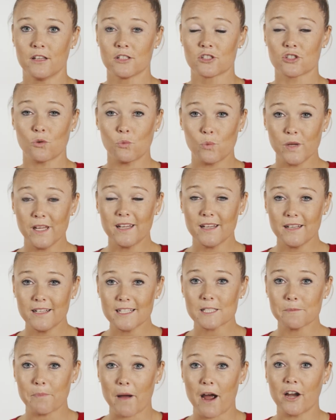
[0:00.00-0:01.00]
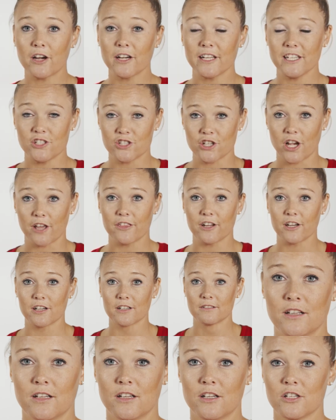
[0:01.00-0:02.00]
so we can inspire each other.
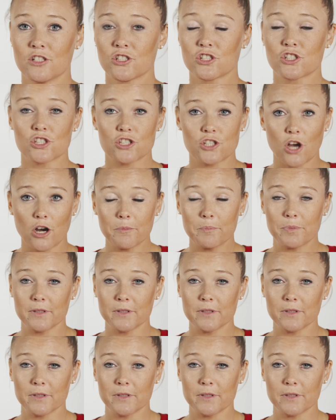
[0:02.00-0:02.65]
Start